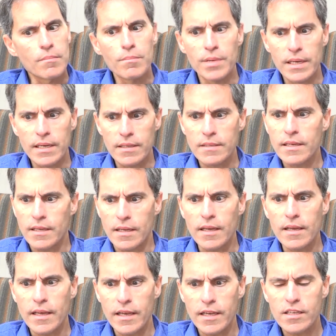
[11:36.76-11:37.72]
But
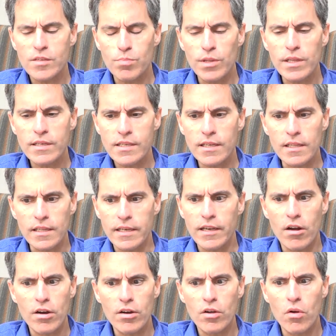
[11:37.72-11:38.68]
explicitly,
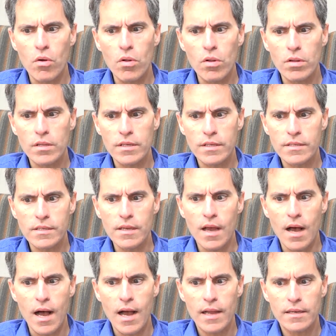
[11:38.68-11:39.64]
our goal is
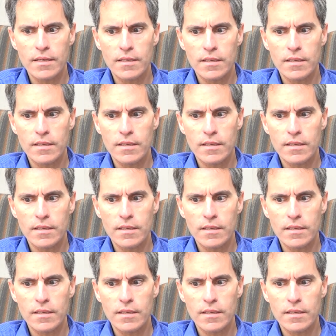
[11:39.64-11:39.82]
to